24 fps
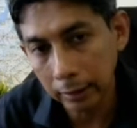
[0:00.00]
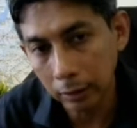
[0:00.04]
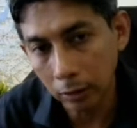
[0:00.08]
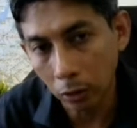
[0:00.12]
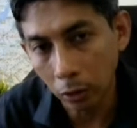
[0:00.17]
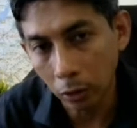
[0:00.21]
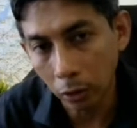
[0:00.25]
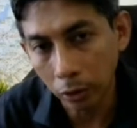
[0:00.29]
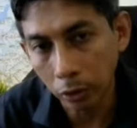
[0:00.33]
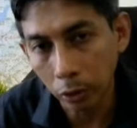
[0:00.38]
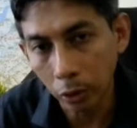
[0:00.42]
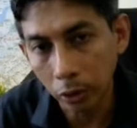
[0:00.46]

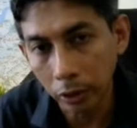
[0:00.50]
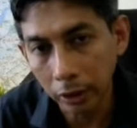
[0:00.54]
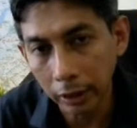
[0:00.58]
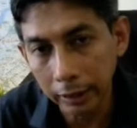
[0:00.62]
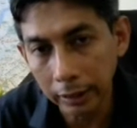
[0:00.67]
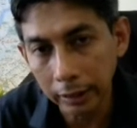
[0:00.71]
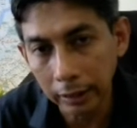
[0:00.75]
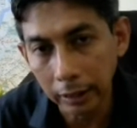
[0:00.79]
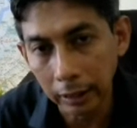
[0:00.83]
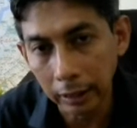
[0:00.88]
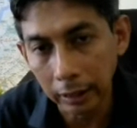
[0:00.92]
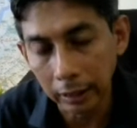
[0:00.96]
control
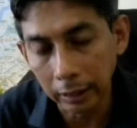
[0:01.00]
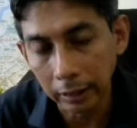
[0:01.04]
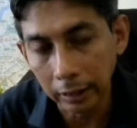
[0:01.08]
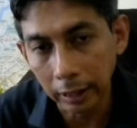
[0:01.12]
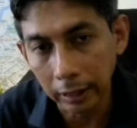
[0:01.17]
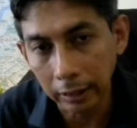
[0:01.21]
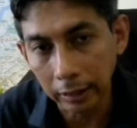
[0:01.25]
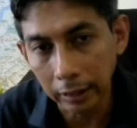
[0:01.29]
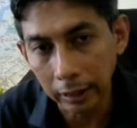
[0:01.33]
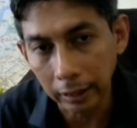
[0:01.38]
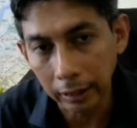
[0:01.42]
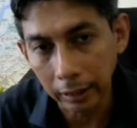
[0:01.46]

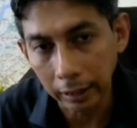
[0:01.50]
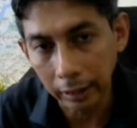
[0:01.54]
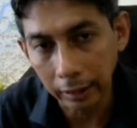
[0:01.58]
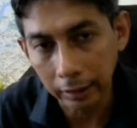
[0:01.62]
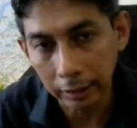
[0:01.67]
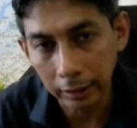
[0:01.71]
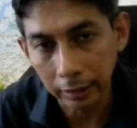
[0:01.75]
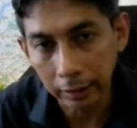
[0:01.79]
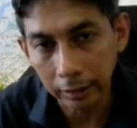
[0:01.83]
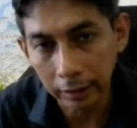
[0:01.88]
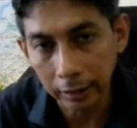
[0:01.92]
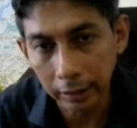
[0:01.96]
data
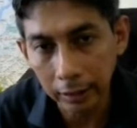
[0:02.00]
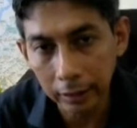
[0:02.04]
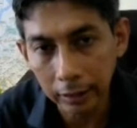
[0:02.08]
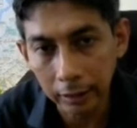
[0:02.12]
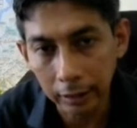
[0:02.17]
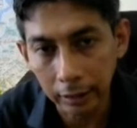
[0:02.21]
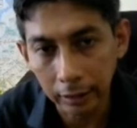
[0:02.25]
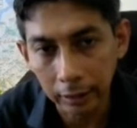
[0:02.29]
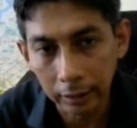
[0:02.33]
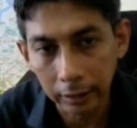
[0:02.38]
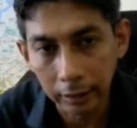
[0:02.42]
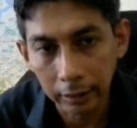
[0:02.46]
direction
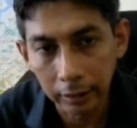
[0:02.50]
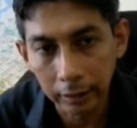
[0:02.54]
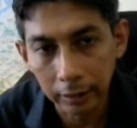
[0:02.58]
register.